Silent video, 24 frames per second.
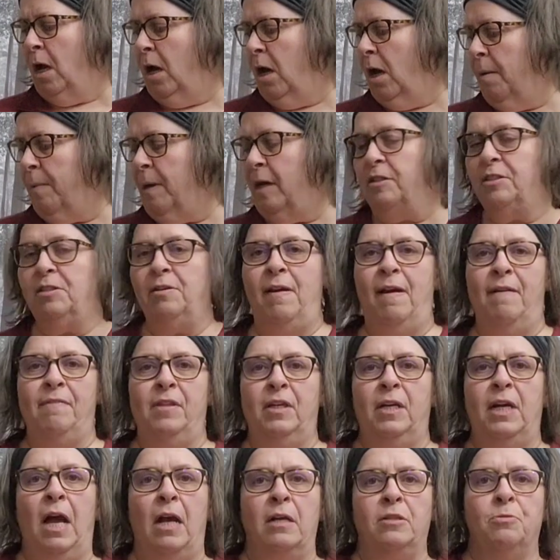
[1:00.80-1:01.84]
I also have
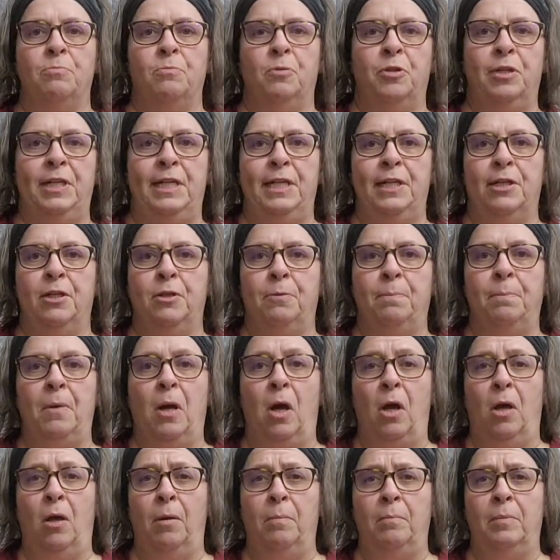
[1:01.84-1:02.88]
the Gossamer gear.
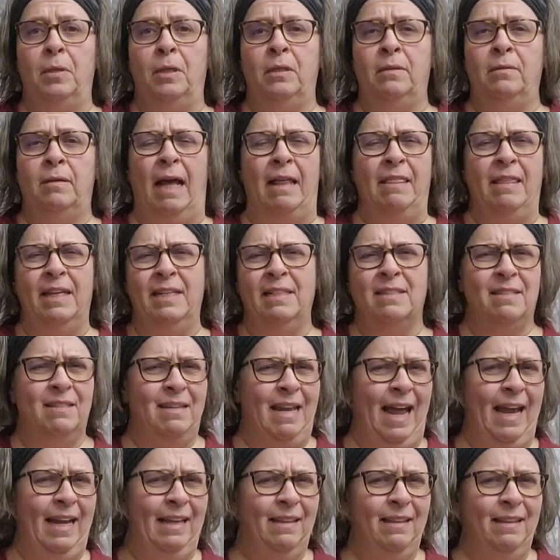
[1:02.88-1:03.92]
I think it's an
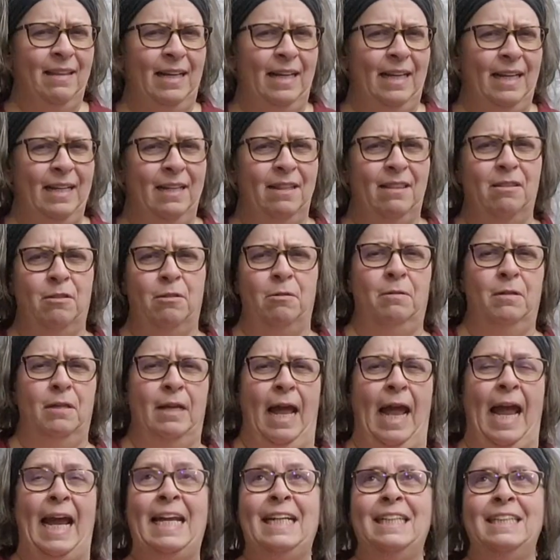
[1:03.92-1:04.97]

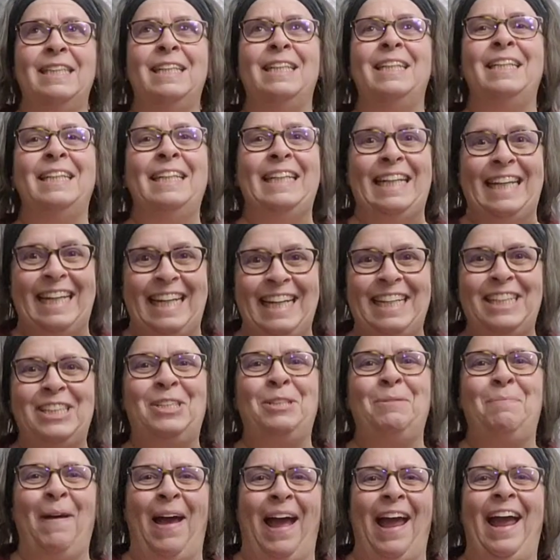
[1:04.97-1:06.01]

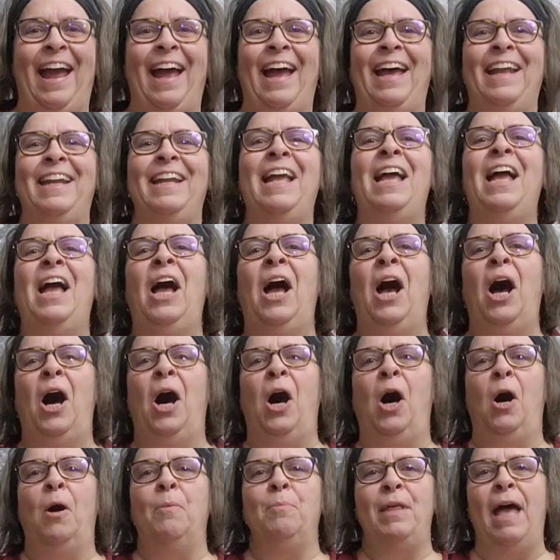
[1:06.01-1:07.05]
8-inch pad.
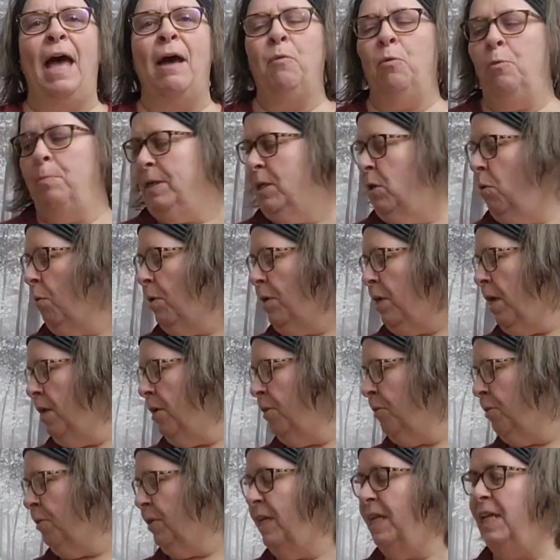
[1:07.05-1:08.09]
That will be going
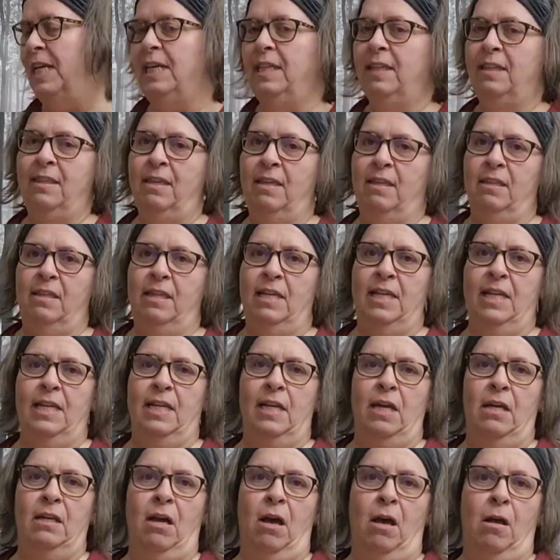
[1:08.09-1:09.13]
underneath
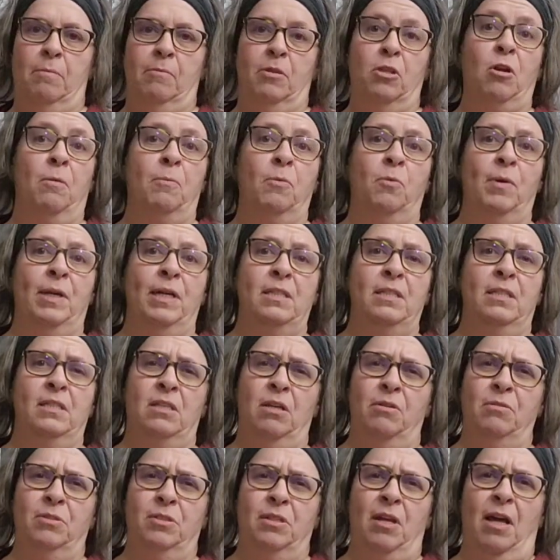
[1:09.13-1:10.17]
the thermarest
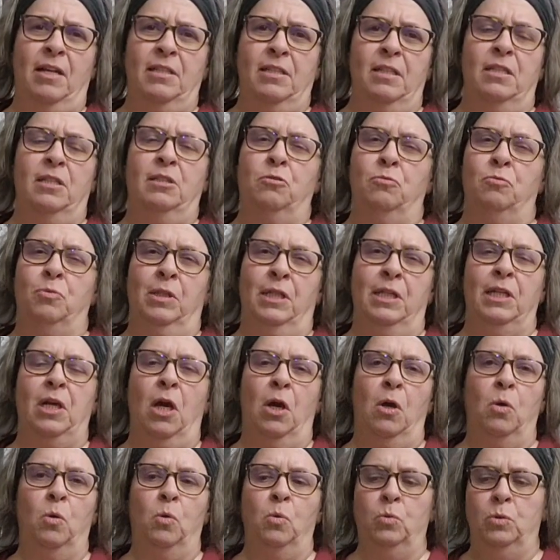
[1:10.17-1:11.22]
those nights that it's really
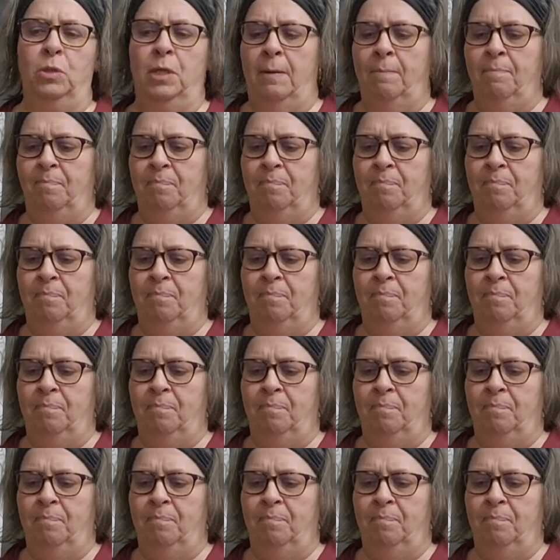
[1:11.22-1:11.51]
cold.